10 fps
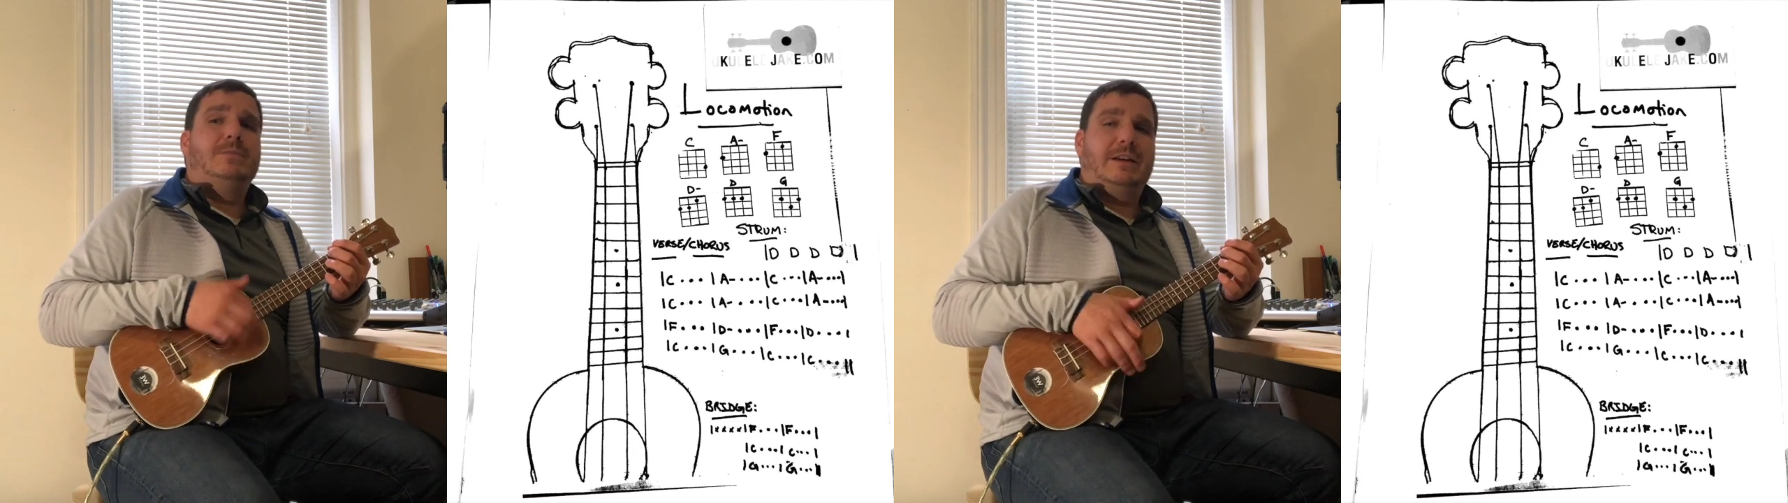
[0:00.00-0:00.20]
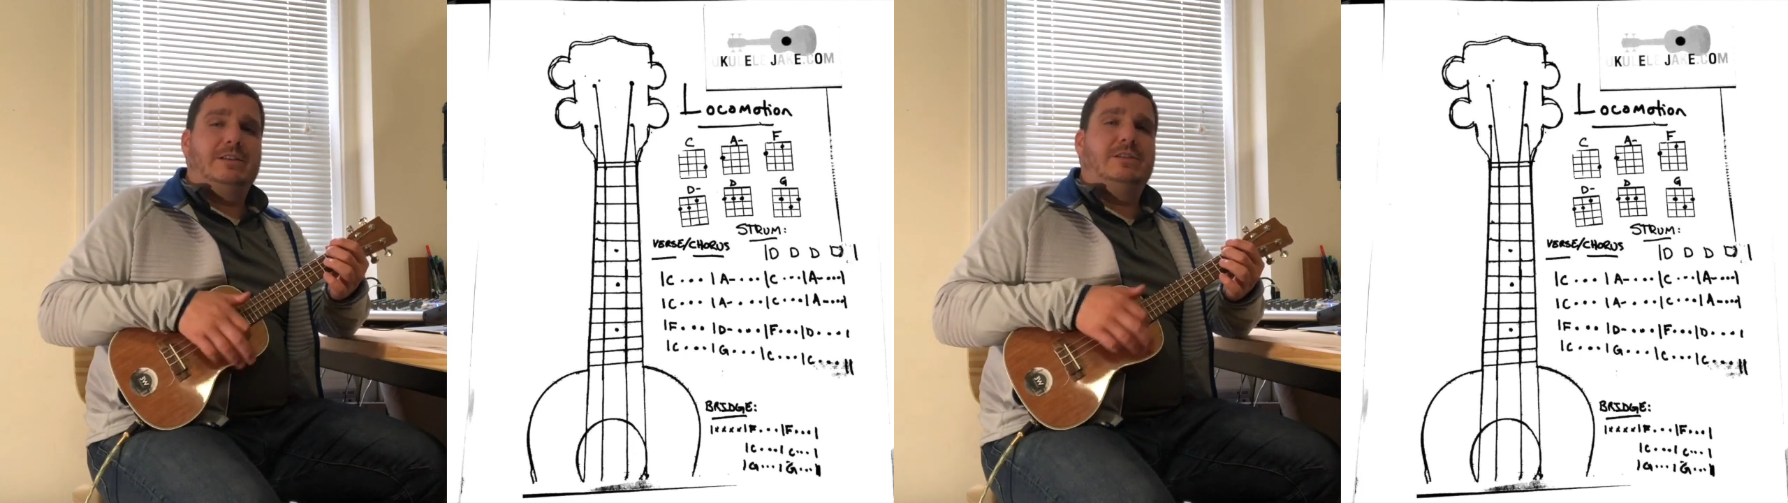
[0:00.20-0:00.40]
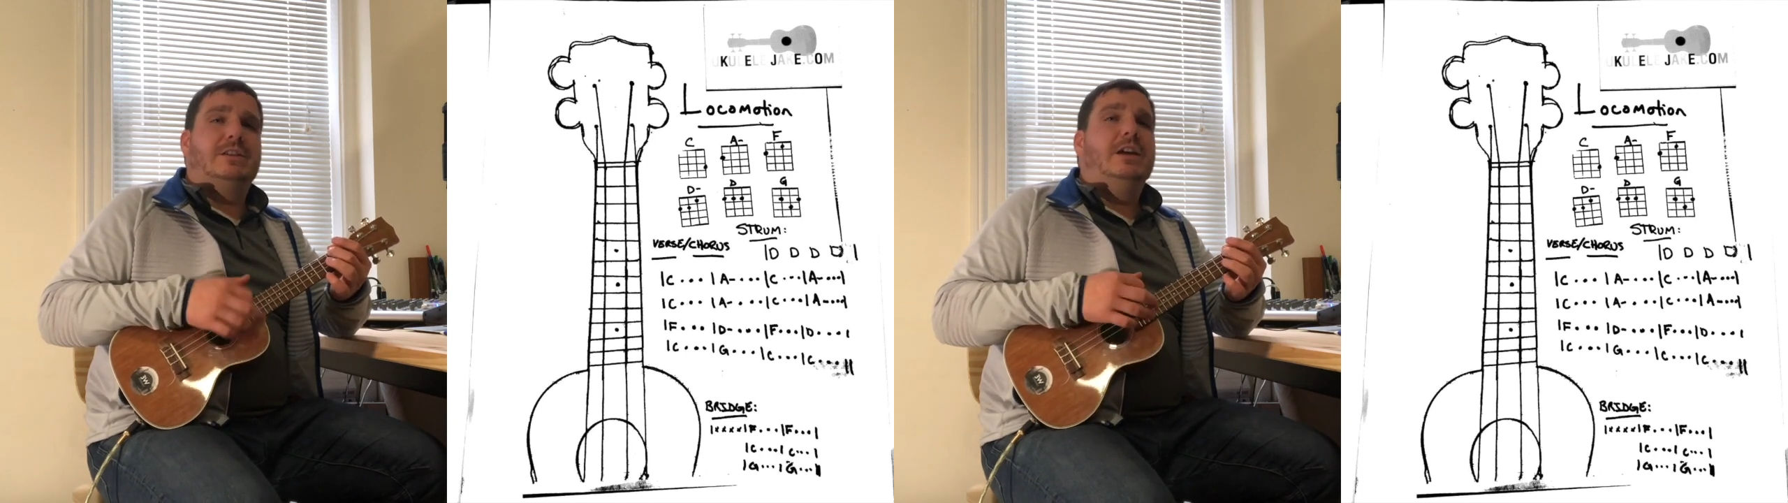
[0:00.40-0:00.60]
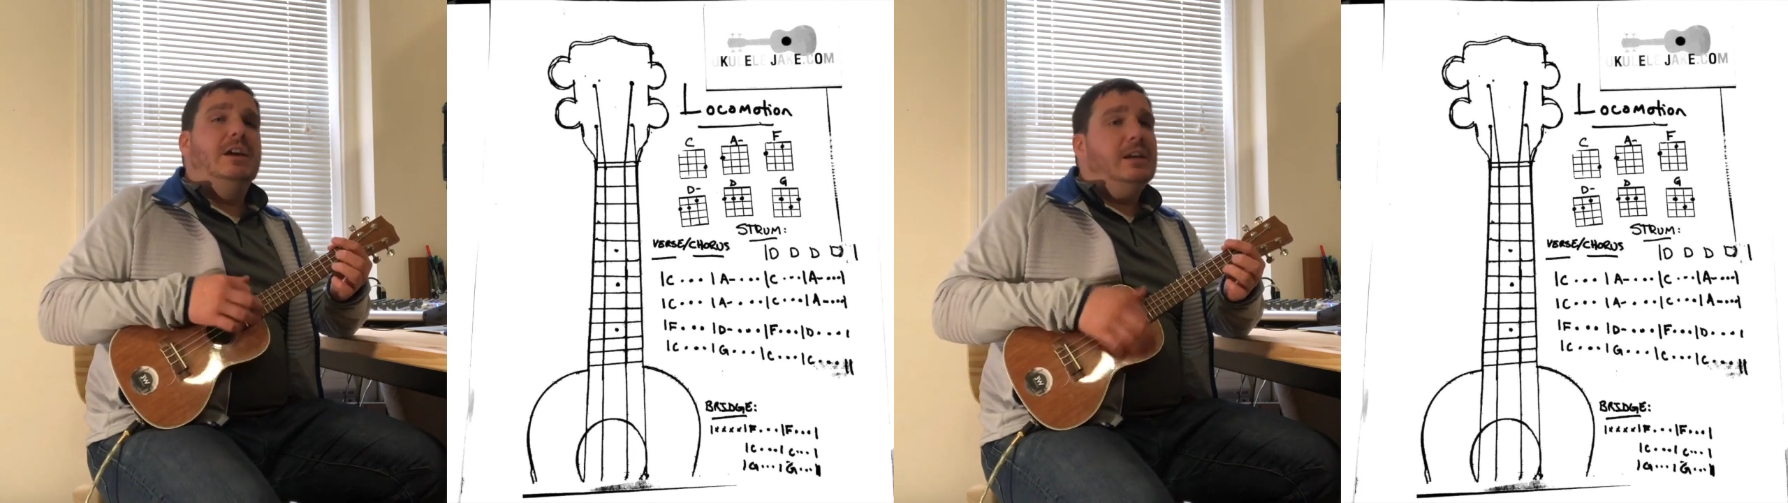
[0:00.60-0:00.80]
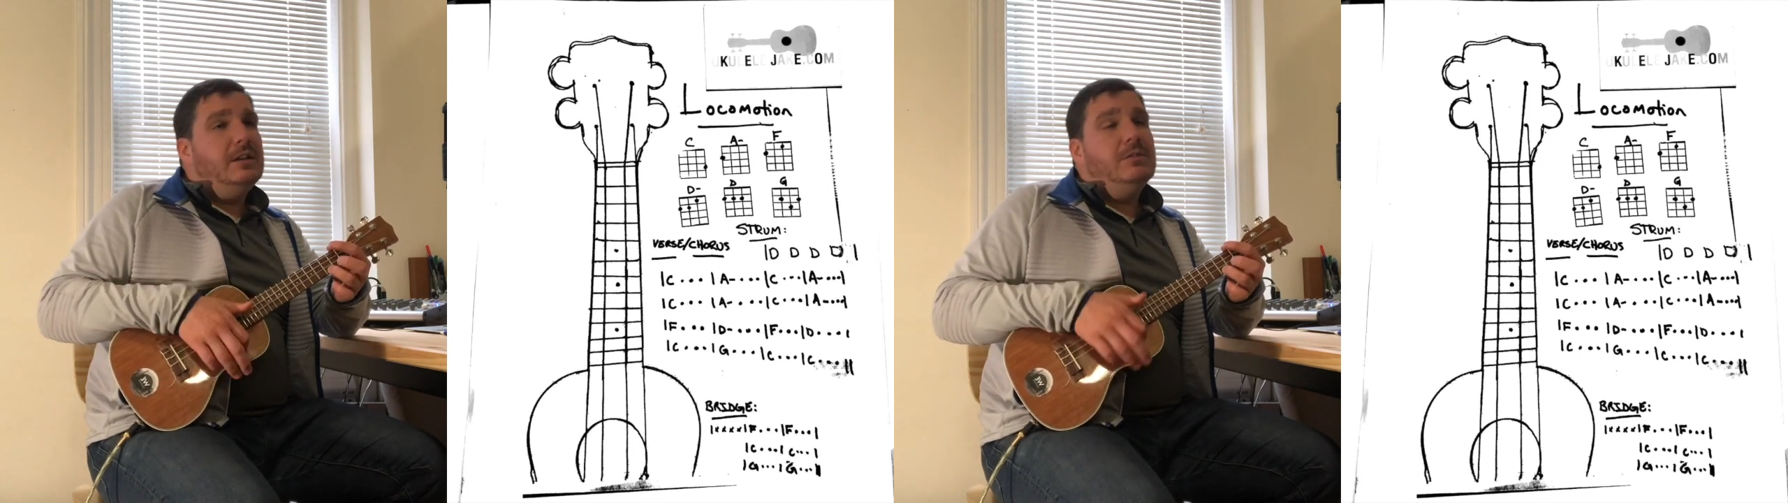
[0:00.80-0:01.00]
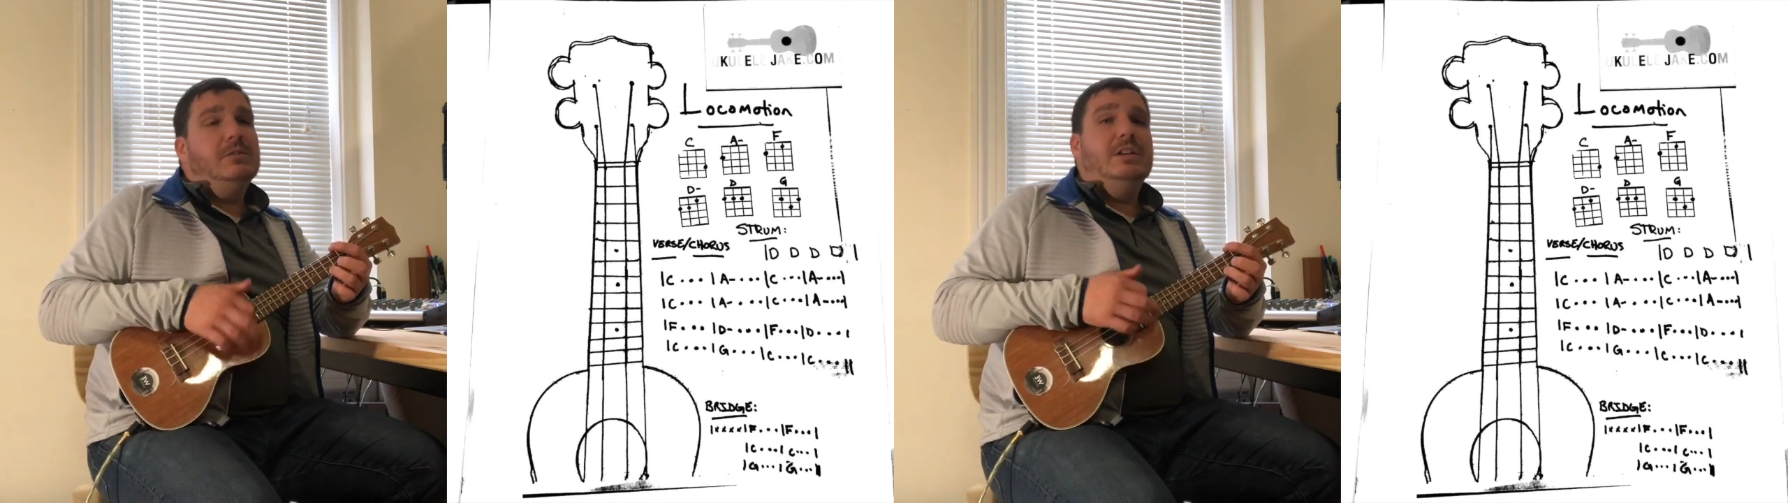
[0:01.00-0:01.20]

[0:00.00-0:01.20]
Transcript: Back to C. Know